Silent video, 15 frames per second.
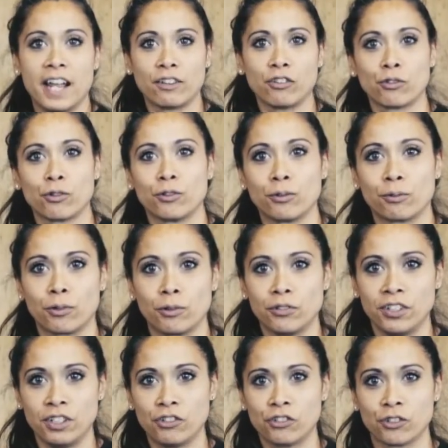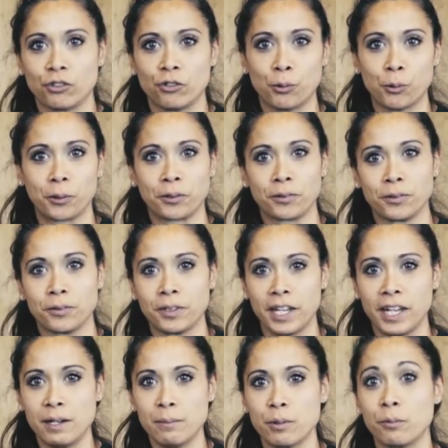external rotation torque,
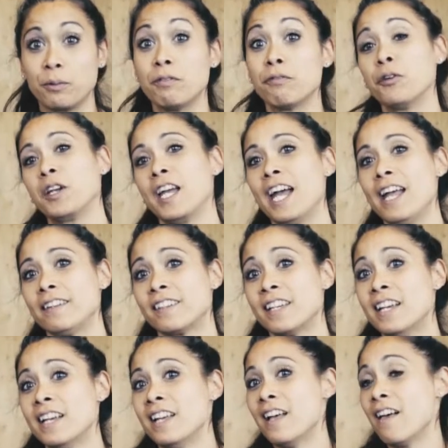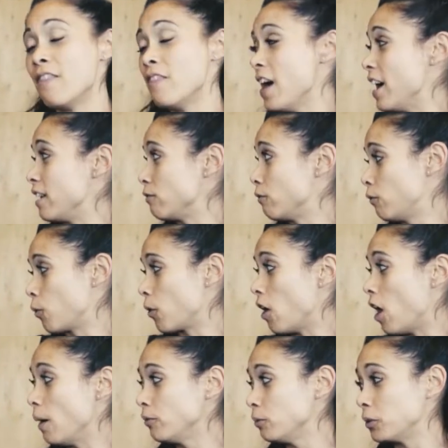okay? But we forget that for
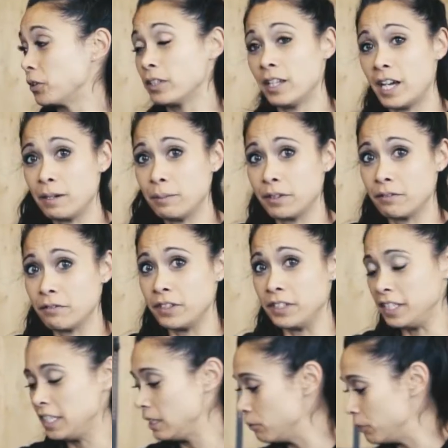optimal alignment of the knee,